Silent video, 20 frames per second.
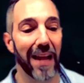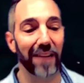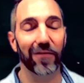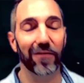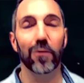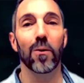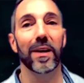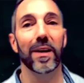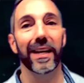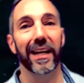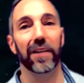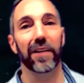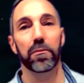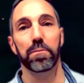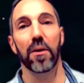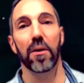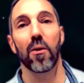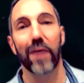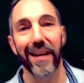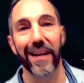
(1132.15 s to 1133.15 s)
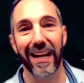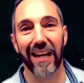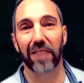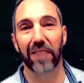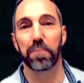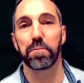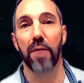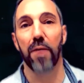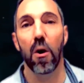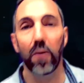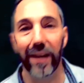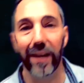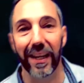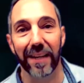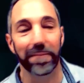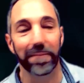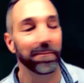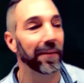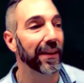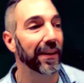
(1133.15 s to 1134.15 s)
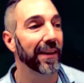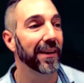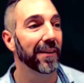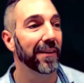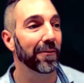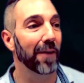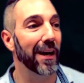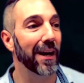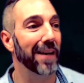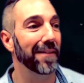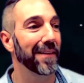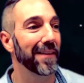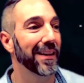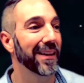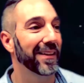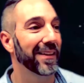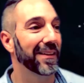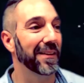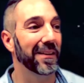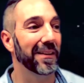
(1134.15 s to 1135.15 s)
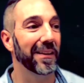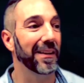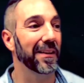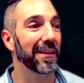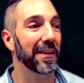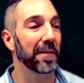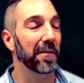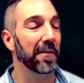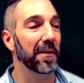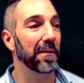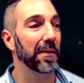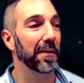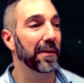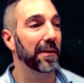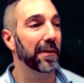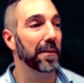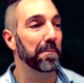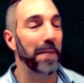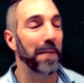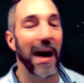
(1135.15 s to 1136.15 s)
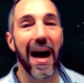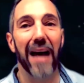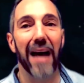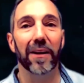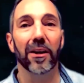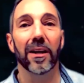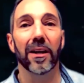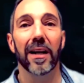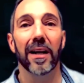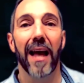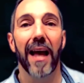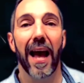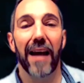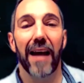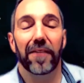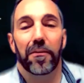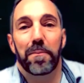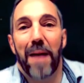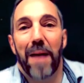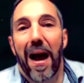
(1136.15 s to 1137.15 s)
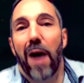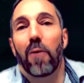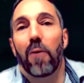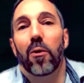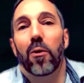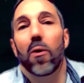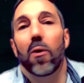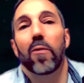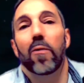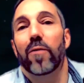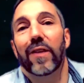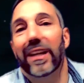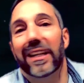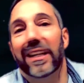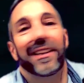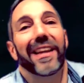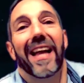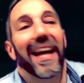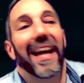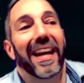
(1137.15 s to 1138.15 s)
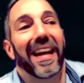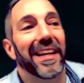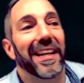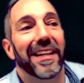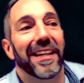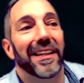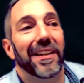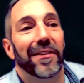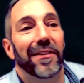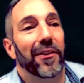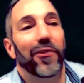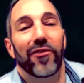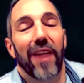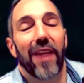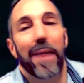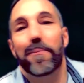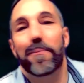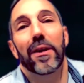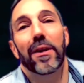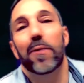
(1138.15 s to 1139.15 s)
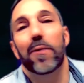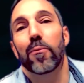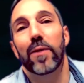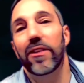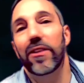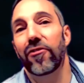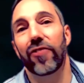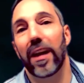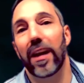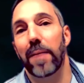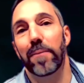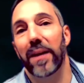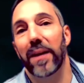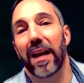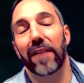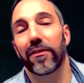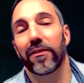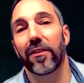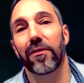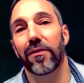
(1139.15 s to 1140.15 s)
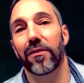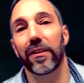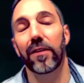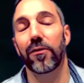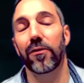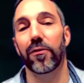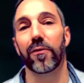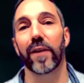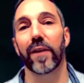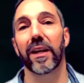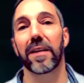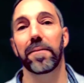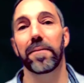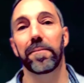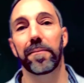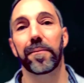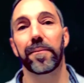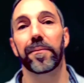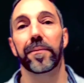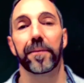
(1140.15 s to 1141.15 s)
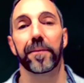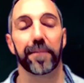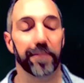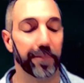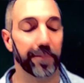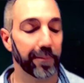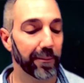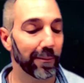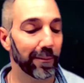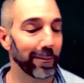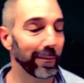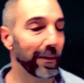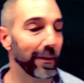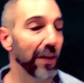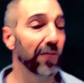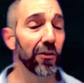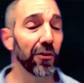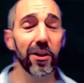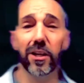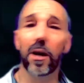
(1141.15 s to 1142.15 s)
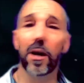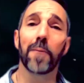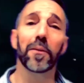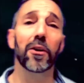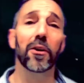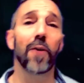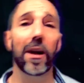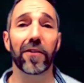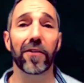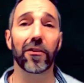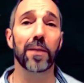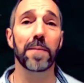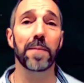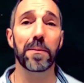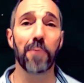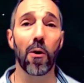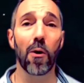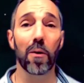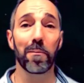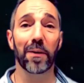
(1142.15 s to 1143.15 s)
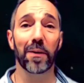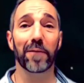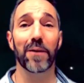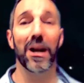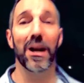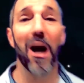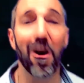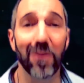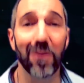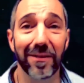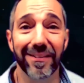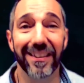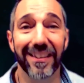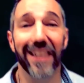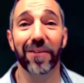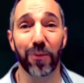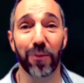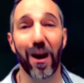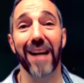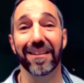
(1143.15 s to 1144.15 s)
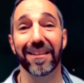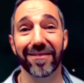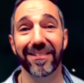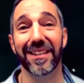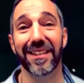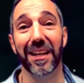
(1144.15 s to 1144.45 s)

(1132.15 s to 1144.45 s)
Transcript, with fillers: That's the one that gets broken. It gets broken, right? The, the, the, the, the potter has power over the clay to shape it and reshape it as it sees fit. So you come to Christ, you can be broken. But if you don't, guess what?